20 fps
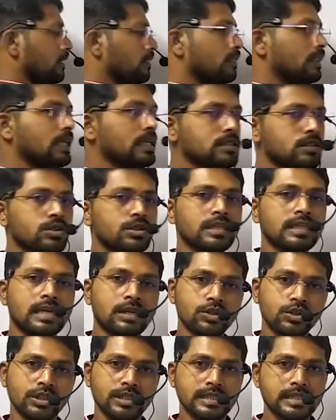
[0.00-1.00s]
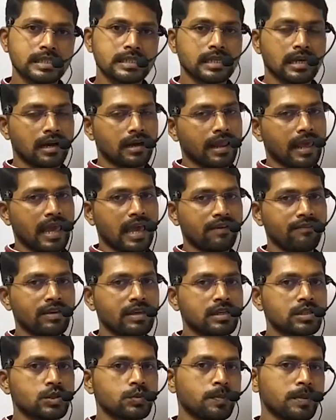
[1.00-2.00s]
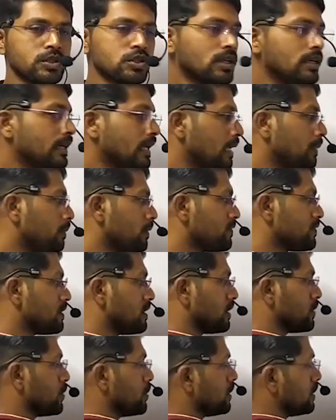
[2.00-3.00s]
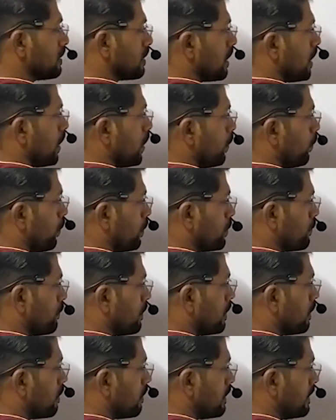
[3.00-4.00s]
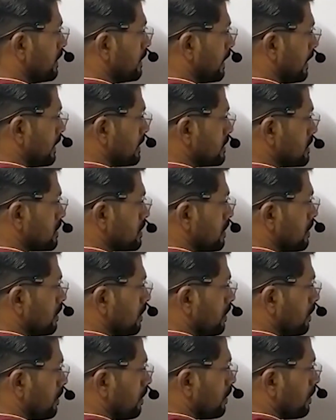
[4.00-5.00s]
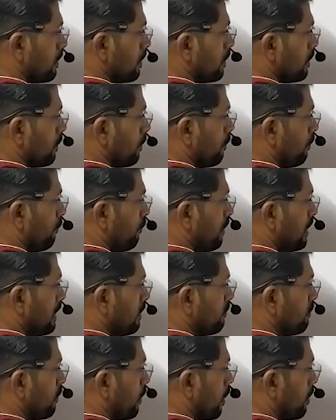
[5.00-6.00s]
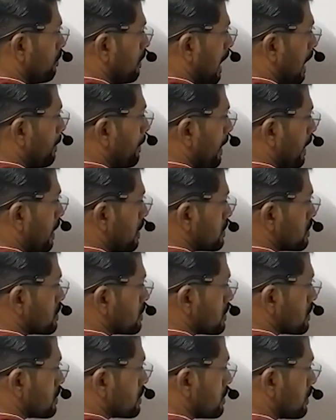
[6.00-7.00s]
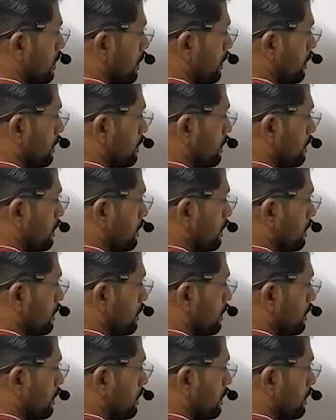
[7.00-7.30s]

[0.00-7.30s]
These synergids are having a special type of structure, what we call it as filiform apparatus.